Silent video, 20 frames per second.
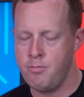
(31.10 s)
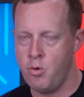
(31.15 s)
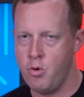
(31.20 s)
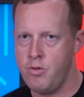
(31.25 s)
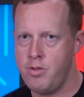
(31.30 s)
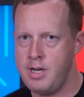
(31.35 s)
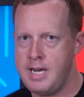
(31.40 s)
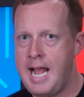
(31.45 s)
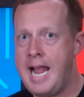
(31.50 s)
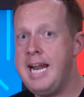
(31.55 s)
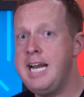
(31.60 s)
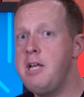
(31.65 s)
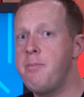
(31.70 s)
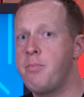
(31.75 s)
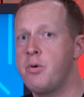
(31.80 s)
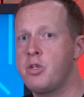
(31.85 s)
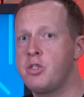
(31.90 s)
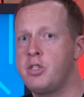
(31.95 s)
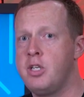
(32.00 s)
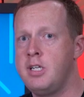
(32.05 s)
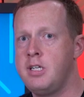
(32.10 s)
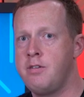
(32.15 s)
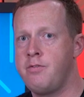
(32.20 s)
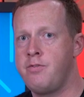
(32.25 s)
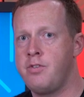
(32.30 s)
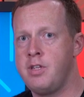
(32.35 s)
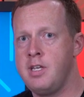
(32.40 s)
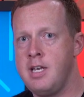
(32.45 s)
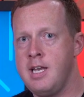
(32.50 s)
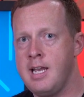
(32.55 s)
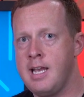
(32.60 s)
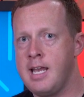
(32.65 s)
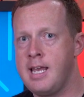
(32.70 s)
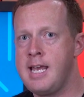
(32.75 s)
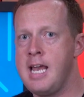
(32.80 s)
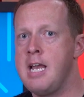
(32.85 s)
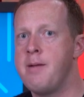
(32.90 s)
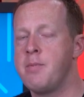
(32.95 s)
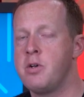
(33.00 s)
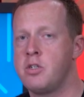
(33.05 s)
more than 80% of the
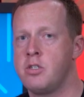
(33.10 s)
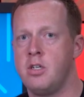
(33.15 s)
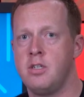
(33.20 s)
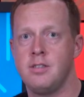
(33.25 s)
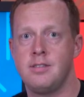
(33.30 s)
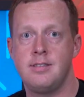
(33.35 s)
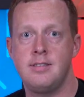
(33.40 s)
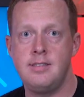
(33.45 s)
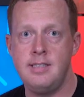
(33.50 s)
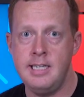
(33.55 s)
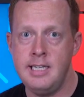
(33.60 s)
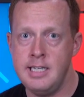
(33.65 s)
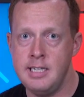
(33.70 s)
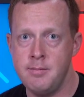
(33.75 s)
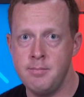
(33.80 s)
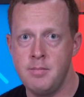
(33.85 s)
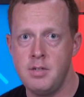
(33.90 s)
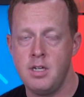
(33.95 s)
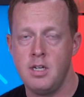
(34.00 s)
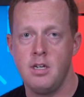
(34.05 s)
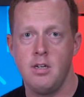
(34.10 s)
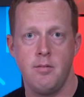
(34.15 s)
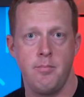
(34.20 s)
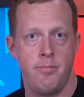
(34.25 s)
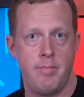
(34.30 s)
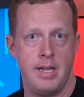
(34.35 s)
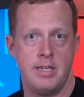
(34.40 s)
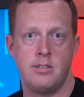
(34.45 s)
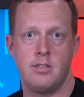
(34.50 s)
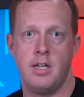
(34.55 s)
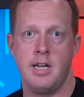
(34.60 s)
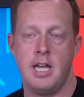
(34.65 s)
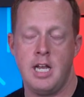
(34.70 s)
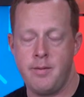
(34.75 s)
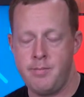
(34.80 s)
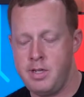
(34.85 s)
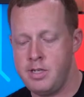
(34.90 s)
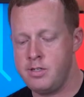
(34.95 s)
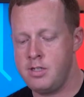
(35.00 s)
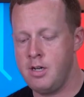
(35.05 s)
gamers on Steam based on
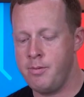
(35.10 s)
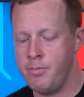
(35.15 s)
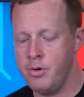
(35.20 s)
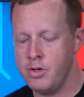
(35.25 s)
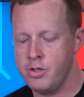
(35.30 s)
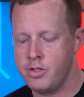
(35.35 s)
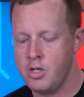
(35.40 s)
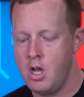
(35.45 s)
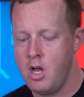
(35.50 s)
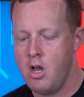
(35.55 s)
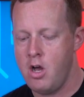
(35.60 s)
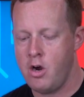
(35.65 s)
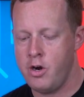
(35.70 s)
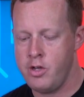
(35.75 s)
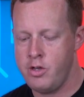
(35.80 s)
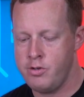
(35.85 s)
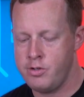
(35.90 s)
AMD's numbers, are